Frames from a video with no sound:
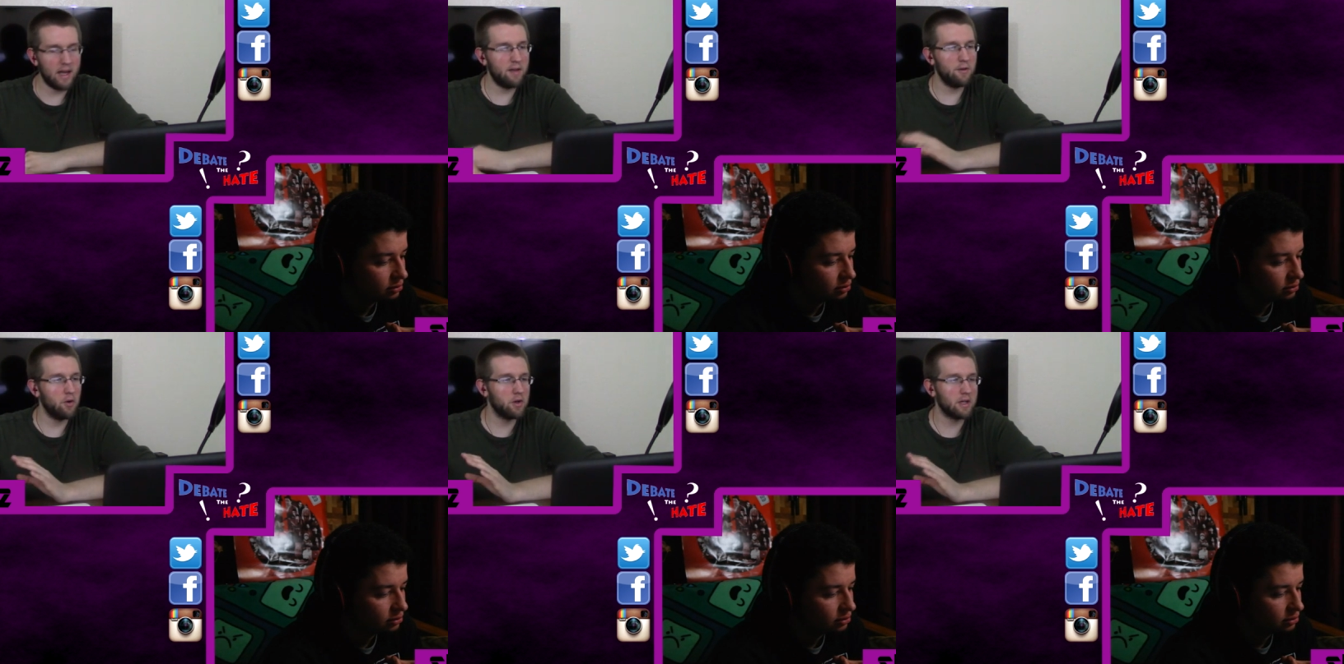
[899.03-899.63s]
Speaker 1: any
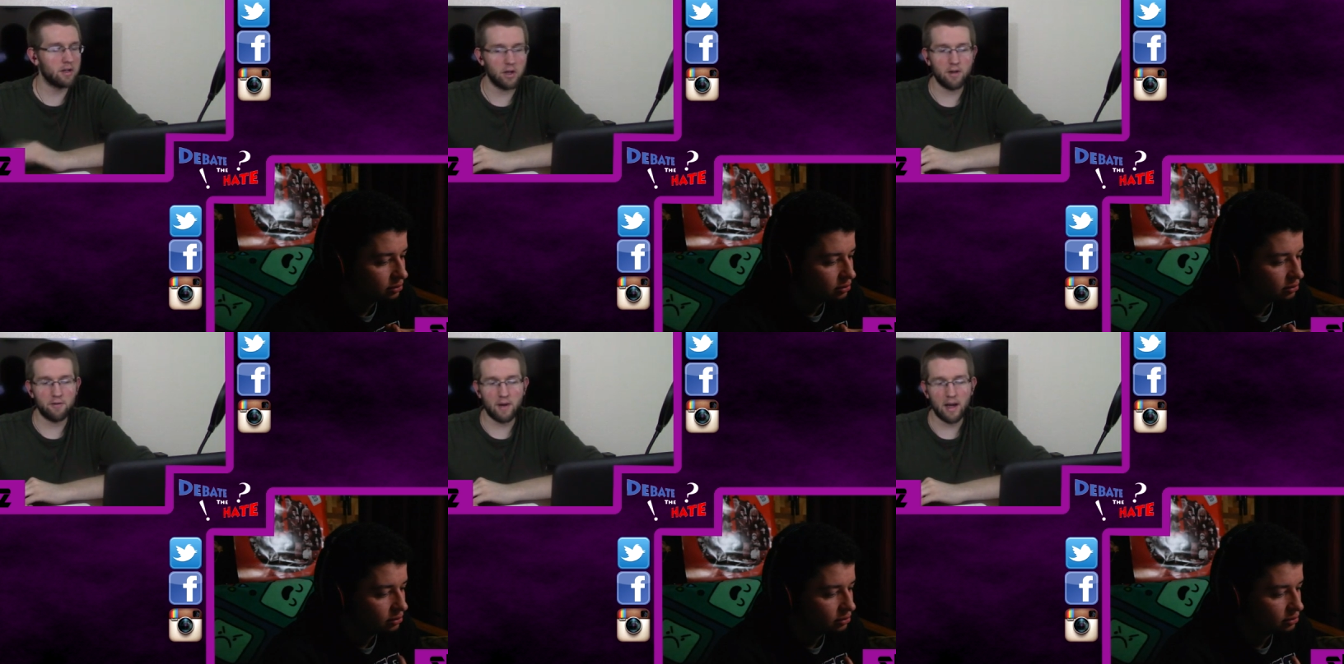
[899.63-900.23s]
viewers out there
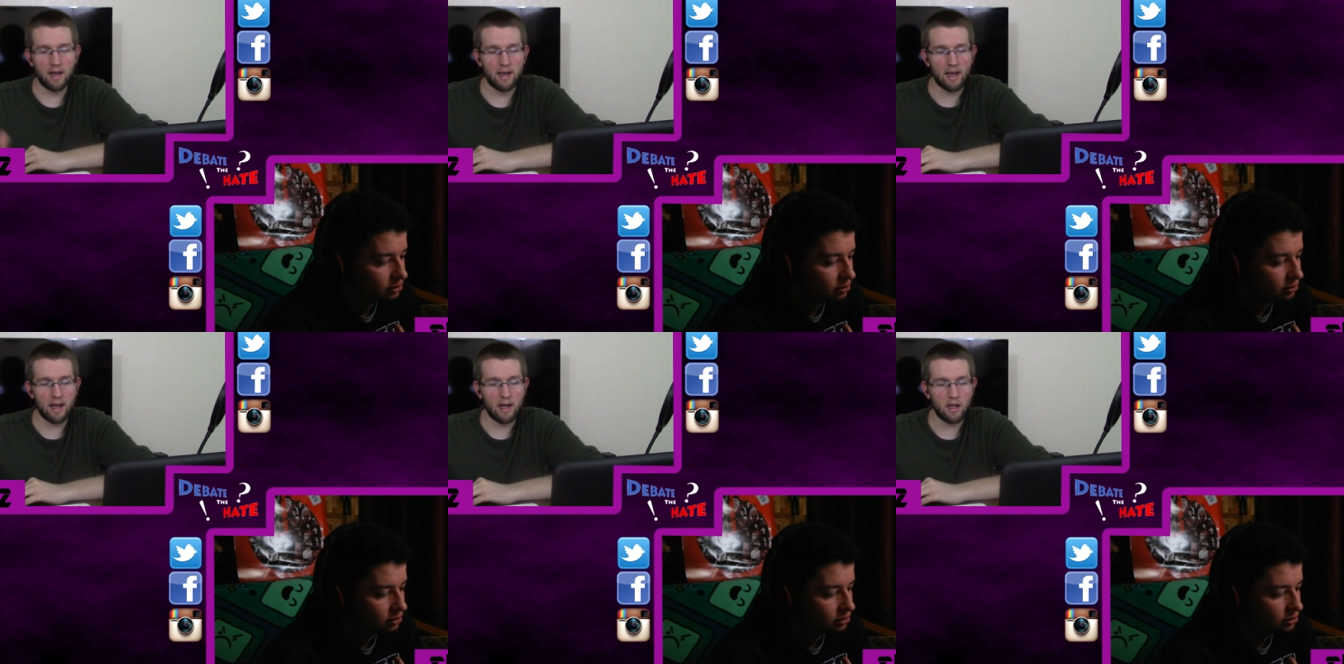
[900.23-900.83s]
can find
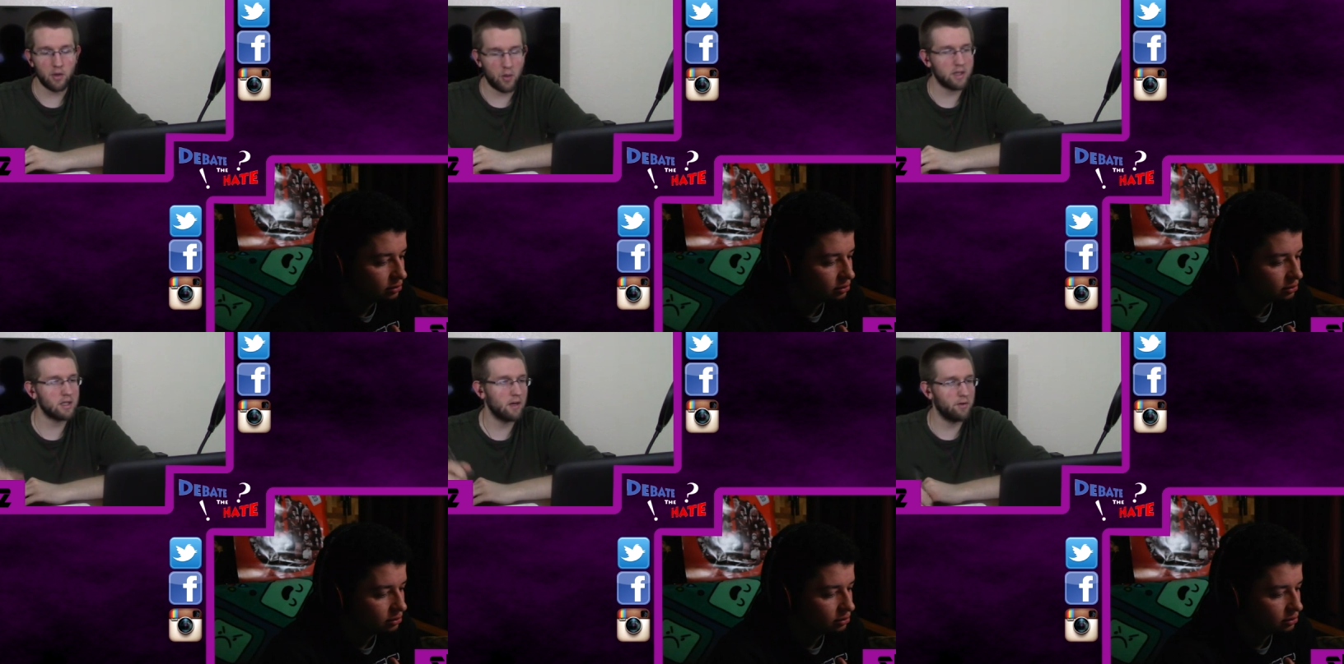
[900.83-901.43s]
uh, the
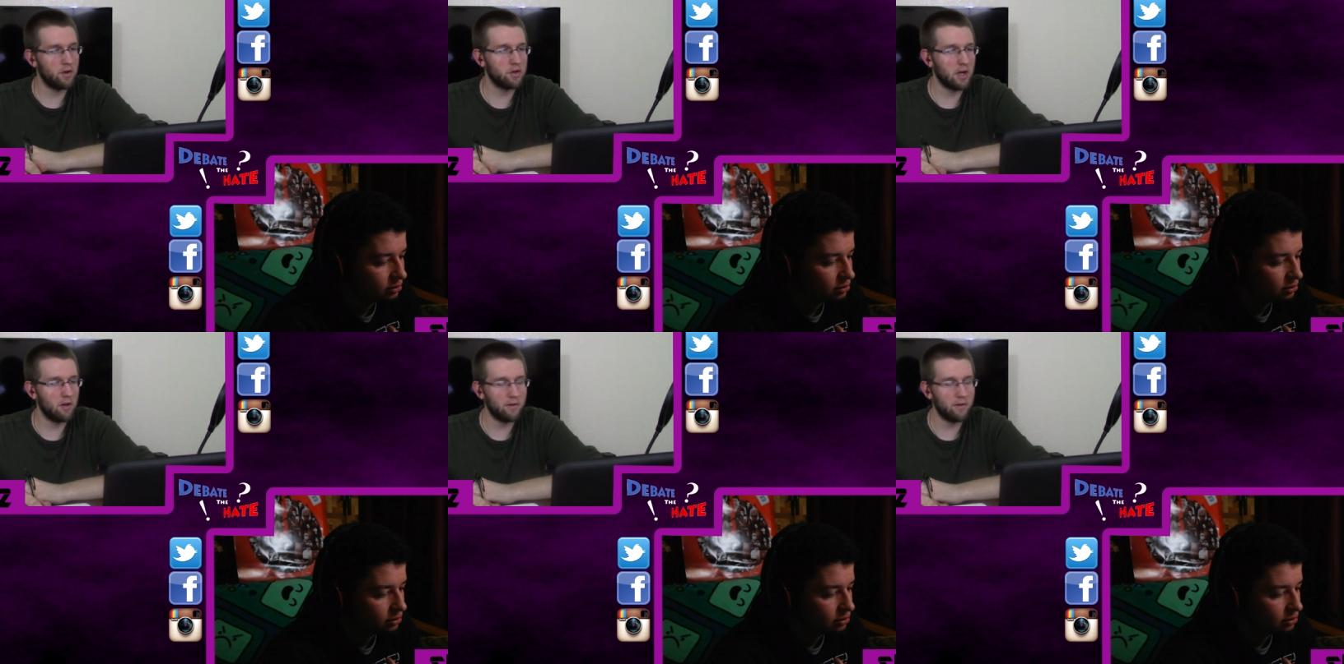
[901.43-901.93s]
rest of your channel